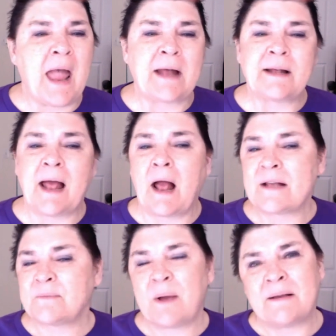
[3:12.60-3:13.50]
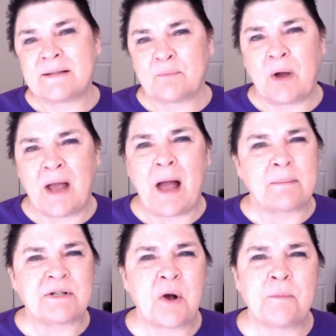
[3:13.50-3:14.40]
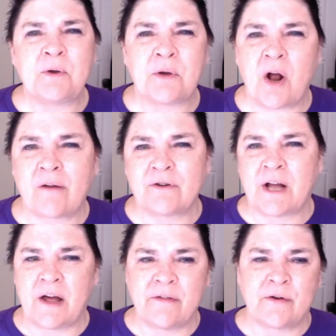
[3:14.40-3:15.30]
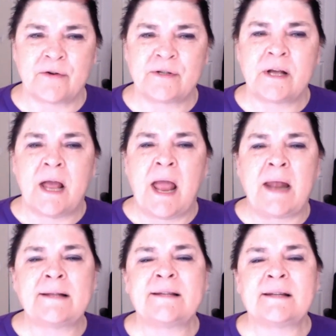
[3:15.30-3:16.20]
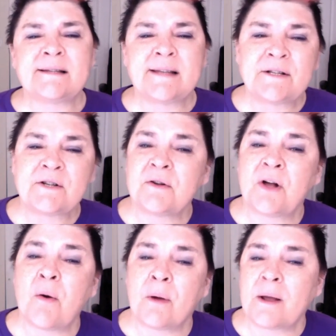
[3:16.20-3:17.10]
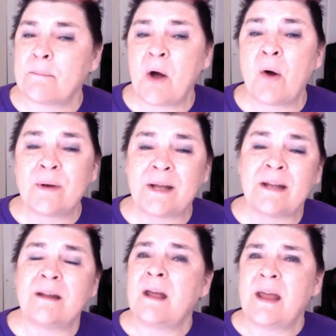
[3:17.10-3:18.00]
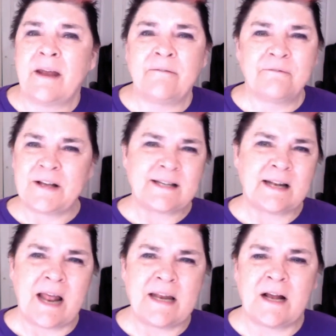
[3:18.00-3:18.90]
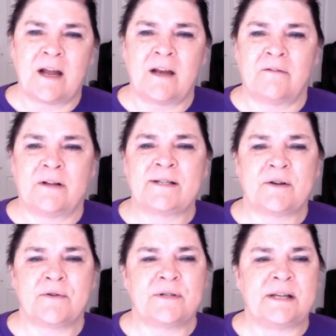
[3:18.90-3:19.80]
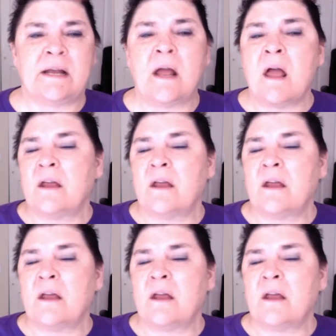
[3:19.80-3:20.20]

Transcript: and as well as what, how much hope you can offer to others. And it's an essential co component in facing any kind of uncertainty.